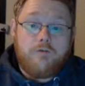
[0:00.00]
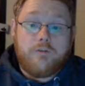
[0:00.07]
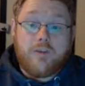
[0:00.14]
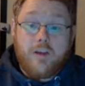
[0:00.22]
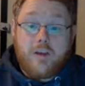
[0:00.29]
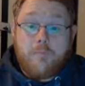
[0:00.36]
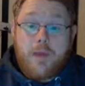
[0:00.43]

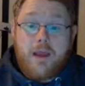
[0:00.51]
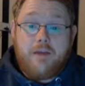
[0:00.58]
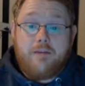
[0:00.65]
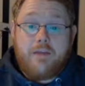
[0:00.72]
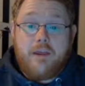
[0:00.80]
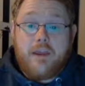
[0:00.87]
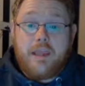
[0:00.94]

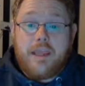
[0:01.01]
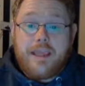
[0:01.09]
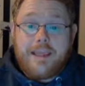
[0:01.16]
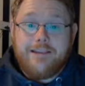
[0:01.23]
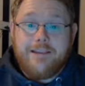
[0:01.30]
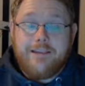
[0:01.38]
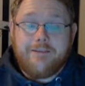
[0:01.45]
psychopathic,
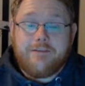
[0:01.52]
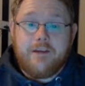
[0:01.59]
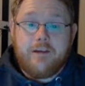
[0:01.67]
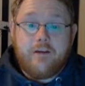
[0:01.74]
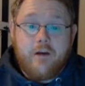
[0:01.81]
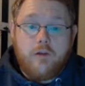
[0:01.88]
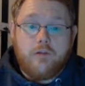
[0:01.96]

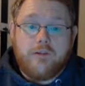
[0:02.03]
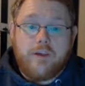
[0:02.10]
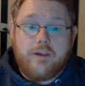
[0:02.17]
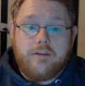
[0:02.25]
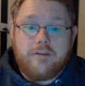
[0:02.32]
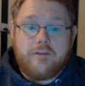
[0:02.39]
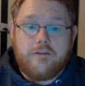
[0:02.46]
hedonistic
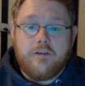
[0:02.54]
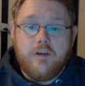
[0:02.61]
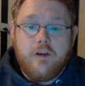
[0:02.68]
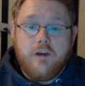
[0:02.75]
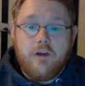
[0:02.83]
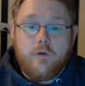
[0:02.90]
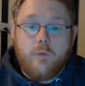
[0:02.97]
cultists
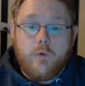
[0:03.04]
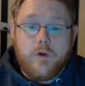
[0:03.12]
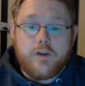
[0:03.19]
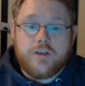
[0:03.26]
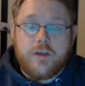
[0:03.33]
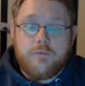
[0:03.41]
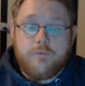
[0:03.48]
who
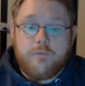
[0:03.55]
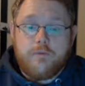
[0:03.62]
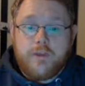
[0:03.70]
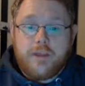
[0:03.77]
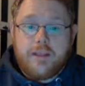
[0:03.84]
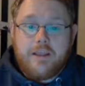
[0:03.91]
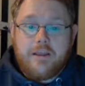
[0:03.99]
worship
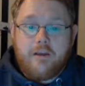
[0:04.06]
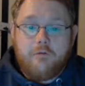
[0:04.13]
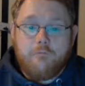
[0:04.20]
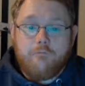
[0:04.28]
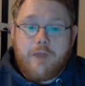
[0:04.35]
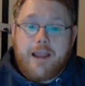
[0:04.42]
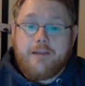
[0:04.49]
the
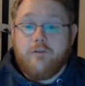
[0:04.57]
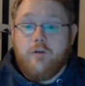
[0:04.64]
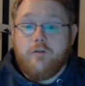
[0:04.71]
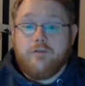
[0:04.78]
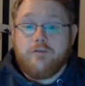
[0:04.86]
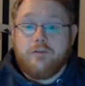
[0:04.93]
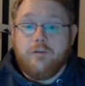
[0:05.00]

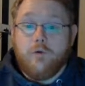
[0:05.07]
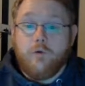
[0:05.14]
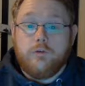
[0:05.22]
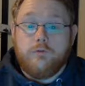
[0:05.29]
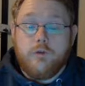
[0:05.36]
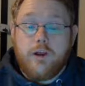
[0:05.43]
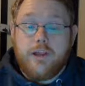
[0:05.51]
Rakdos, Lord
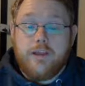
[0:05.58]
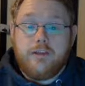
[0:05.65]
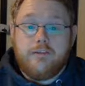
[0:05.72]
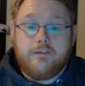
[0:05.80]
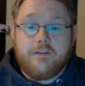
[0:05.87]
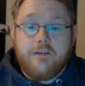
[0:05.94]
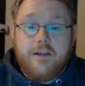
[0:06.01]
of
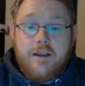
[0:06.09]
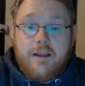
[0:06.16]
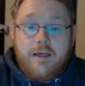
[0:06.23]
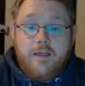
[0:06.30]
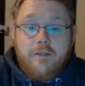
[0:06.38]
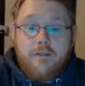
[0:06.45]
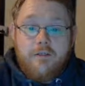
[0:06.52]
Riots,
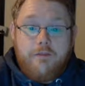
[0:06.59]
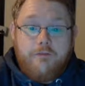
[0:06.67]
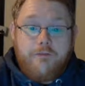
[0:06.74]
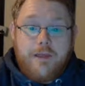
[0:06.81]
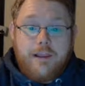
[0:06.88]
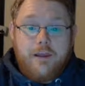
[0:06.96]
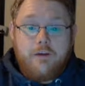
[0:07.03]
the
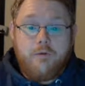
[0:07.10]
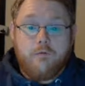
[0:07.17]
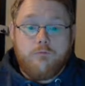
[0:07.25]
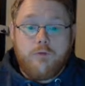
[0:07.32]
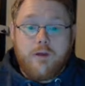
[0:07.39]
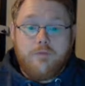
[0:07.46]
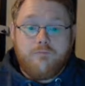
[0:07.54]
fellow
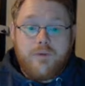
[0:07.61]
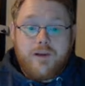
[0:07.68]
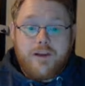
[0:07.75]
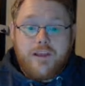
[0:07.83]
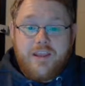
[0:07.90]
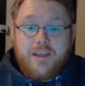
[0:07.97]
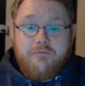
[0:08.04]
right
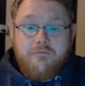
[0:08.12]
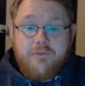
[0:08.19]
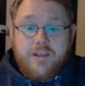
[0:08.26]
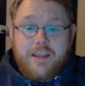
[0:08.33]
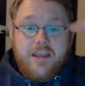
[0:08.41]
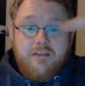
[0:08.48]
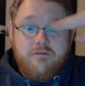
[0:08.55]
by
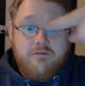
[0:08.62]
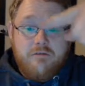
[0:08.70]
here.